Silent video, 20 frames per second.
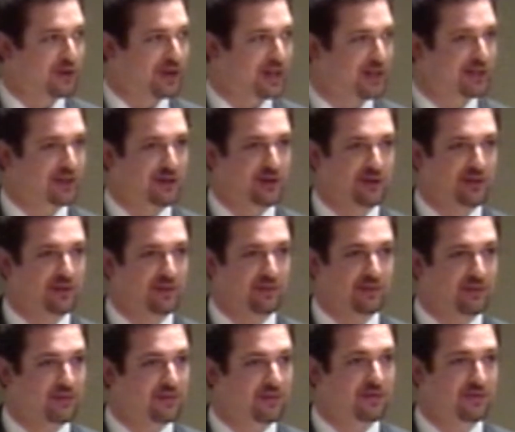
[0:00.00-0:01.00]
rates are
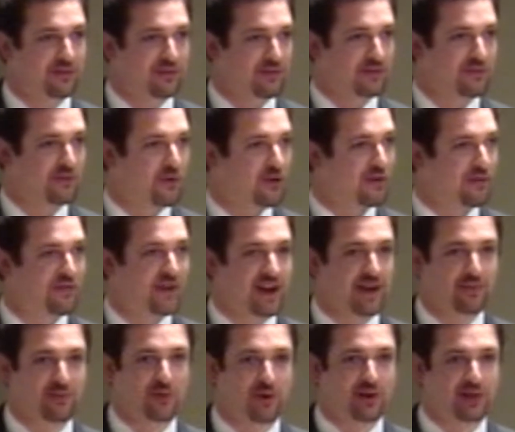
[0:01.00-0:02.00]
4 or
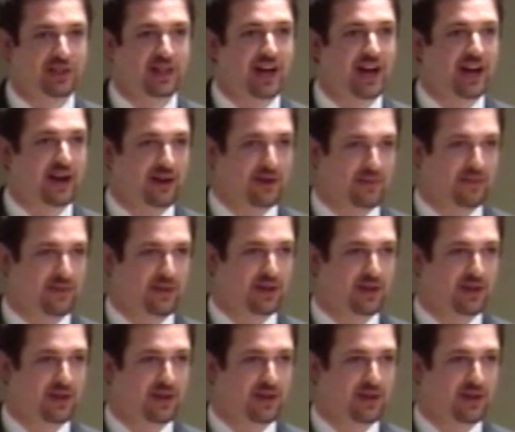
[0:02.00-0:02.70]
5 points higher.